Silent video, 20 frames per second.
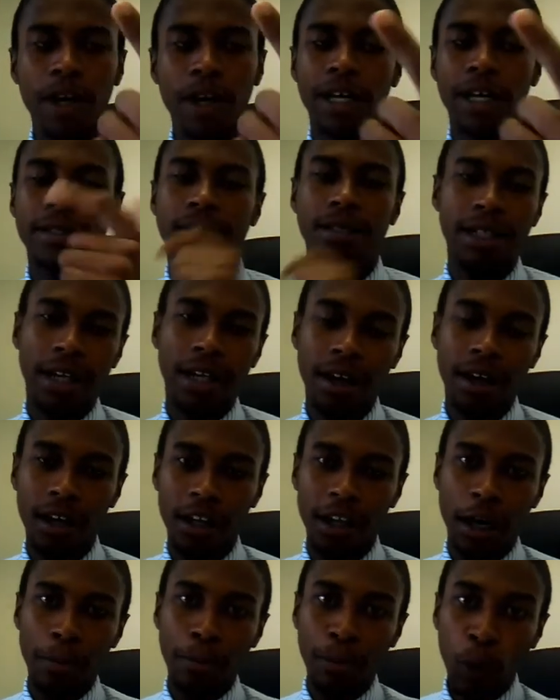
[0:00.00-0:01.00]
If a bank
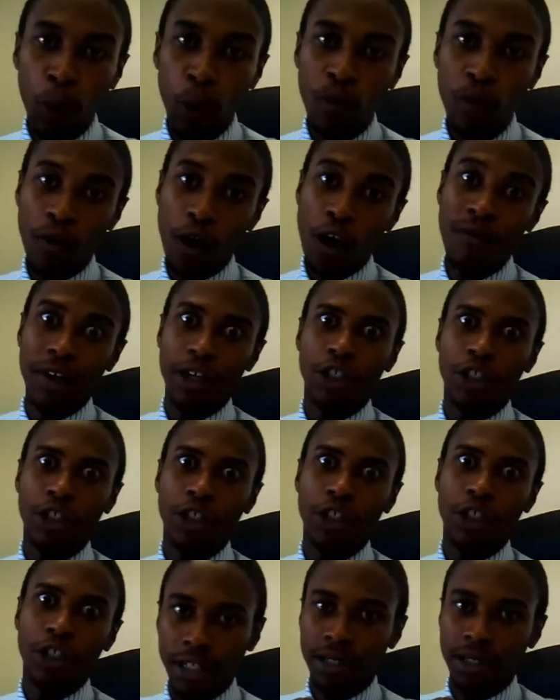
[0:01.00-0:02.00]
statement does have
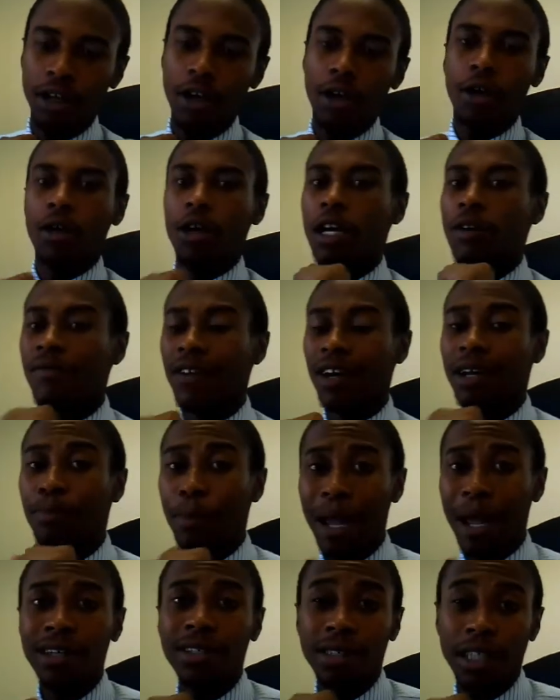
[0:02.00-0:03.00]
the proof of address on
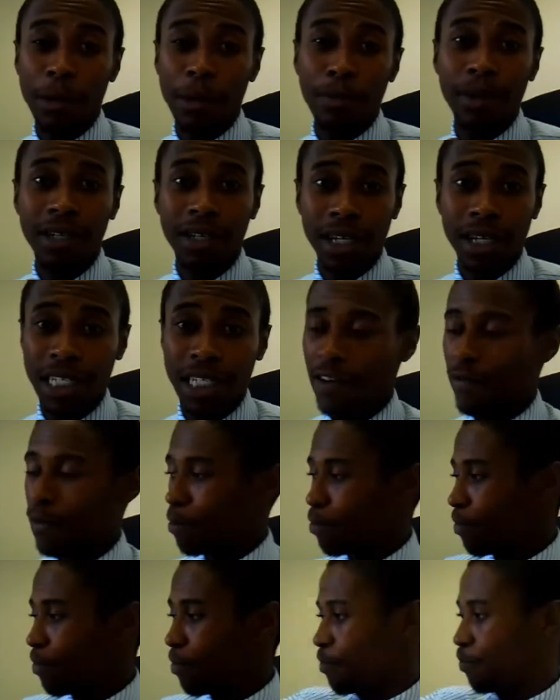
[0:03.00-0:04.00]
top of it, that's going to be
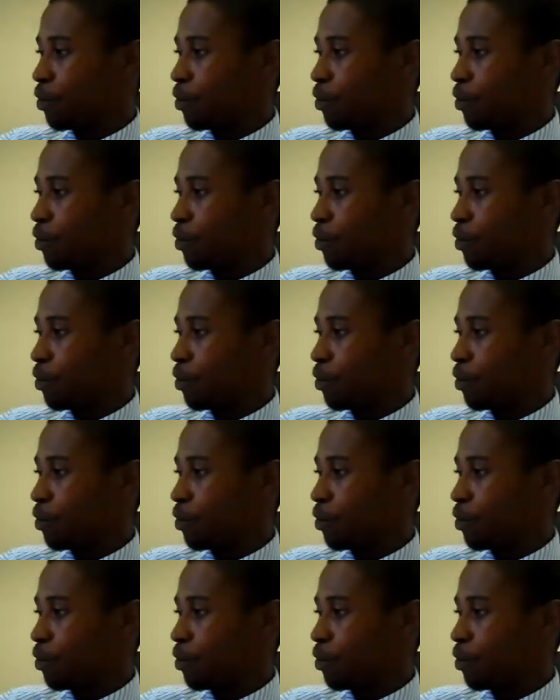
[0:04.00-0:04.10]
perfect.